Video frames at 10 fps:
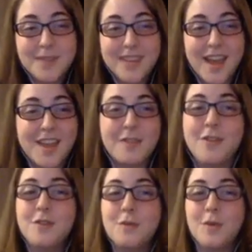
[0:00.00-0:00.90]
Yeah,
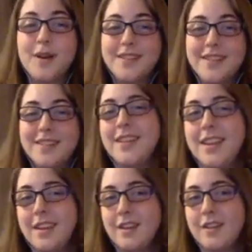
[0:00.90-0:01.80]
if you want
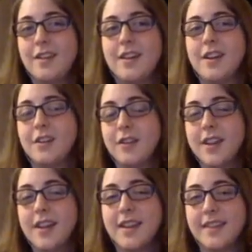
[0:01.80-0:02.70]
to hear a
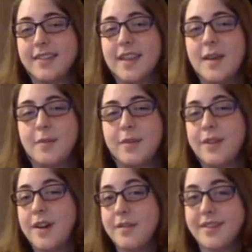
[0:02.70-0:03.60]
great
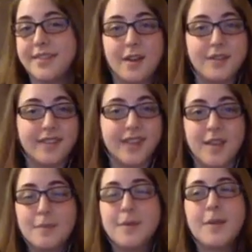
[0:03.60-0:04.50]
example of a
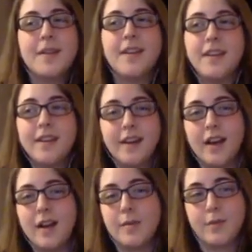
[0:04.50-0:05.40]
soundscape,
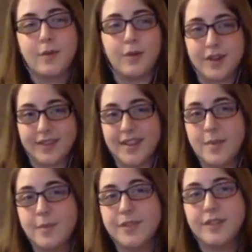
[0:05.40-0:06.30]
or
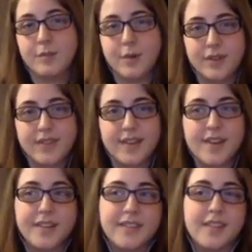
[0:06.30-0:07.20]
examples of bird
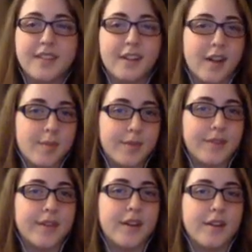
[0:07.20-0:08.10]
songs, there are a
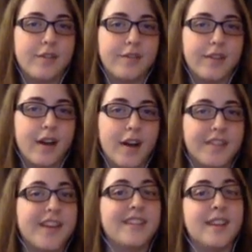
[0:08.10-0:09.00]
couple of
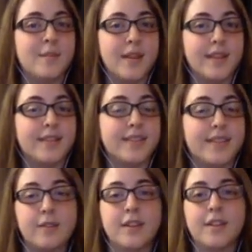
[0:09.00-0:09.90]
online
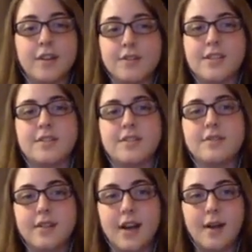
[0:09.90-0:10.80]
databases you can go
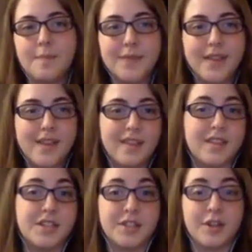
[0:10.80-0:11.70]
to
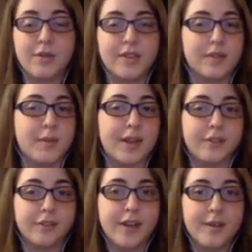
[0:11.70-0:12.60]
that show the
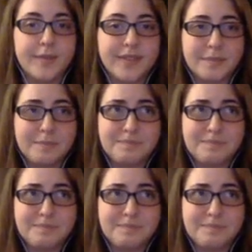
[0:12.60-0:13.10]
spectrograms.